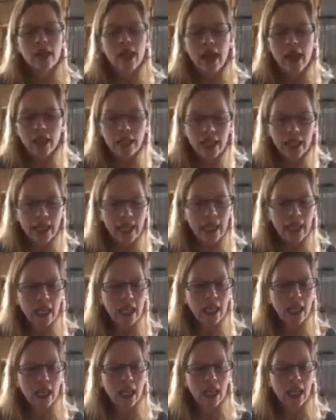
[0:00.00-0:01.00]

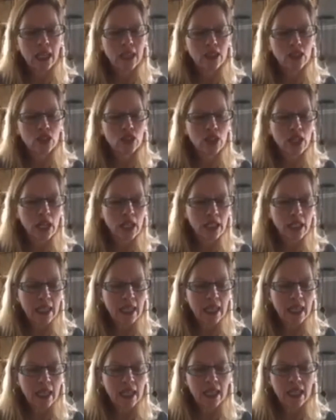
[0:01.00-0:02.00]
Kelly and
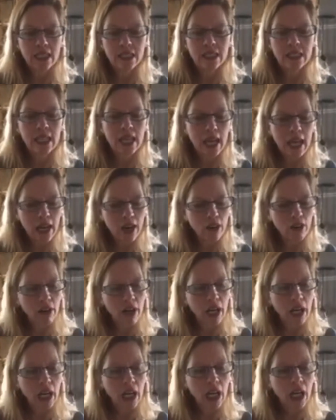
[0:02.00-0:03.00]
Shelley and
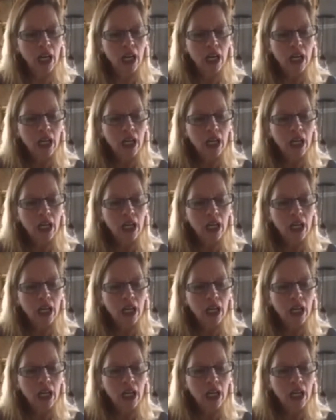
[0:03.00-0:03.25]
Terry,